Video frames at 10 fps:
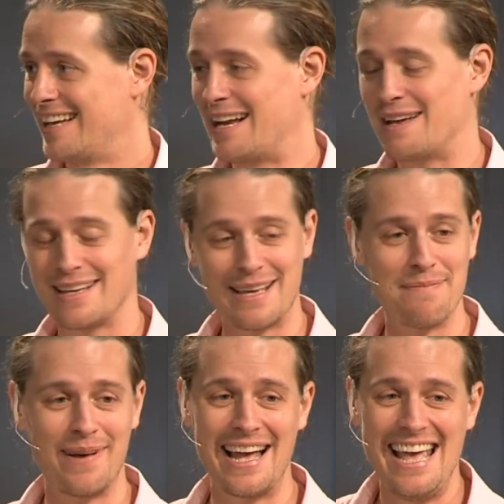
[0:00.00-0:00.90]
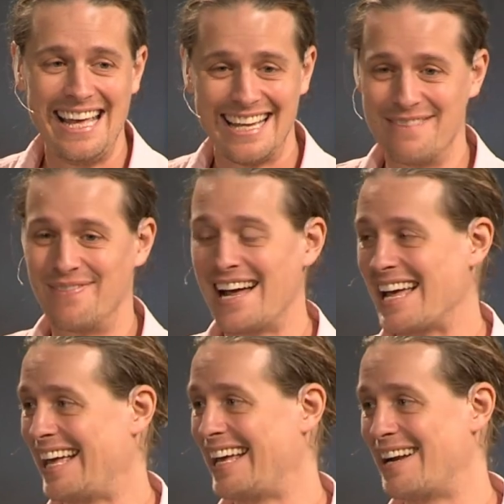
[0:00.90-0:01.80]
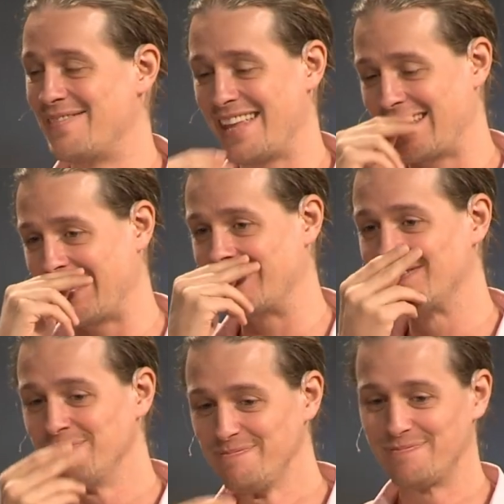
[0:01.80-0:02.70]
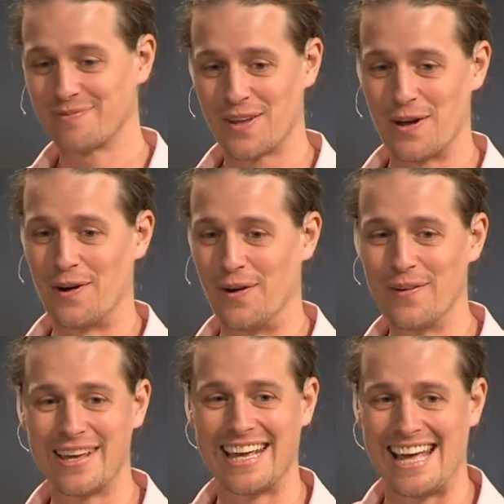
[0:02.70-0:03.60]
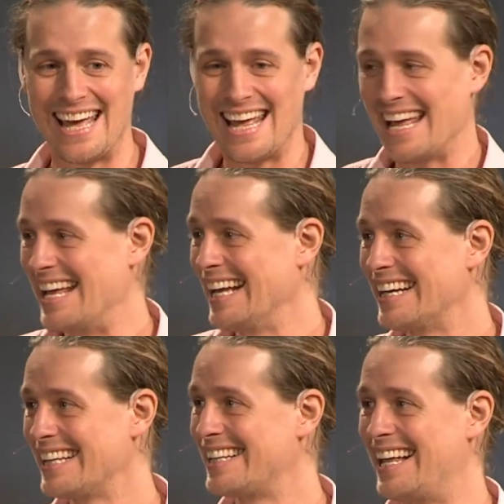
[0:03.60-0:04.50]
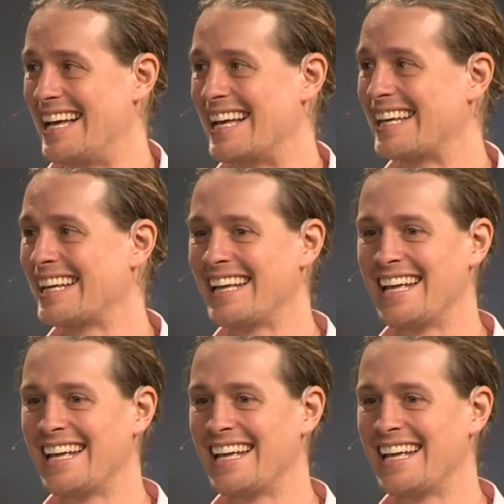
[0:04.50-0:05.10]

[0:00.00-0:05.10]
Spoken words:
And in my head, I'm thinking, okay, like,